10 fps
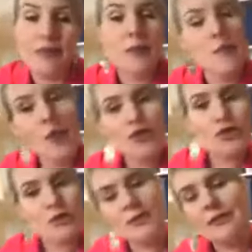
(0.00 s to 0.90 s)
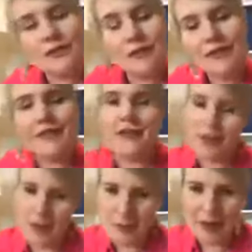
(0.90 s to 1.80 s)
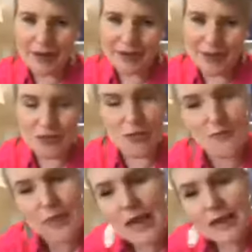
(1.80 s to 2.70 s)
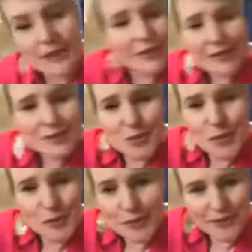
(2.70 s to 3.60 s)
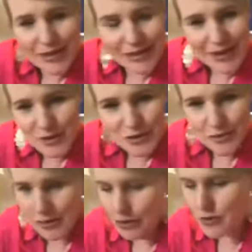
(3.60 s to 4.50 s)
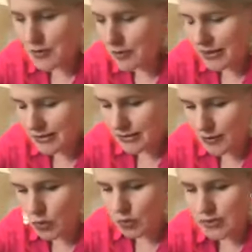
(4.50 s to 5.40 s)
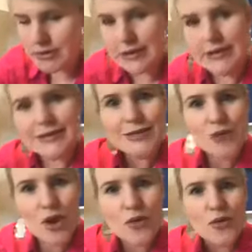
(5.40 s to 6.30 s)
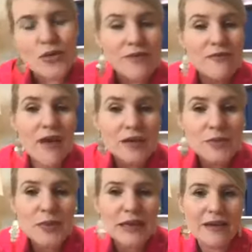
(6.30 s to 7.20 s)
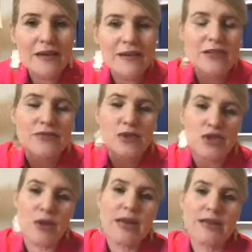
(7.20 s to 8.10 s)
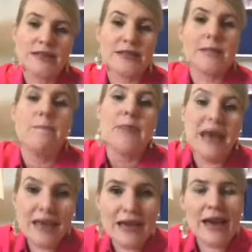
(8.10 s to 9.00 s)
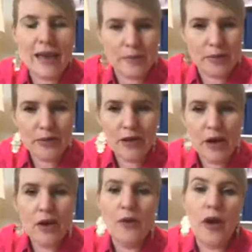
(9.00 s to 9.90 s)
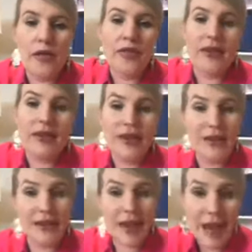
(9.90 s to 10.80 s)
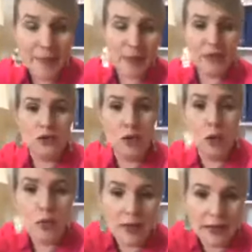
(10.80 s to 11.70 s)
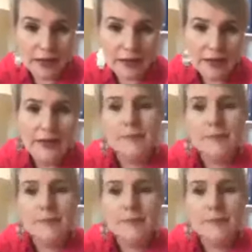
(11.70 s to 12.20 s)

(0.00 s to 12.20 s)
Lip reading: an emotional, and then you come back into the room. Now, this is all perfectly natural, and we're human beings, of course. So the advanced bit here is for trainers to make it happen rather than letting it happen normally